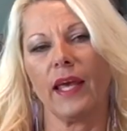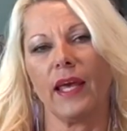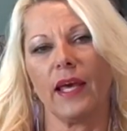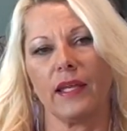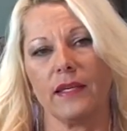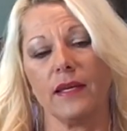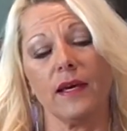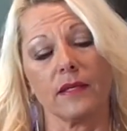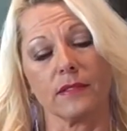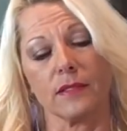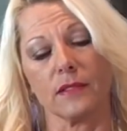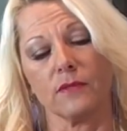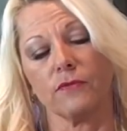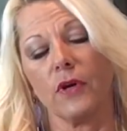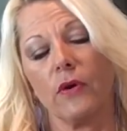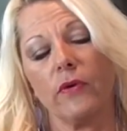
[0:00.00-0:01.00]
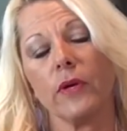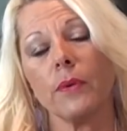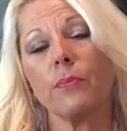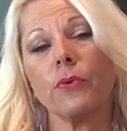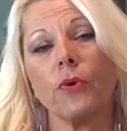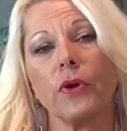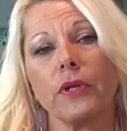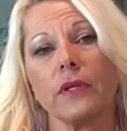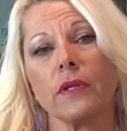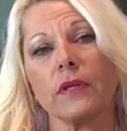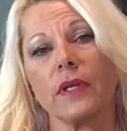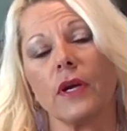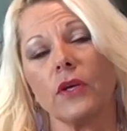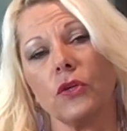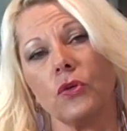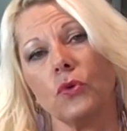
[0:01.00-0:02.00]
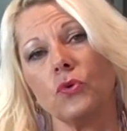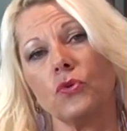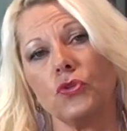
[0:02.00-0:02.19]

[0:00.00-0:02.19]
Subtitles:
And yes, it's very important that you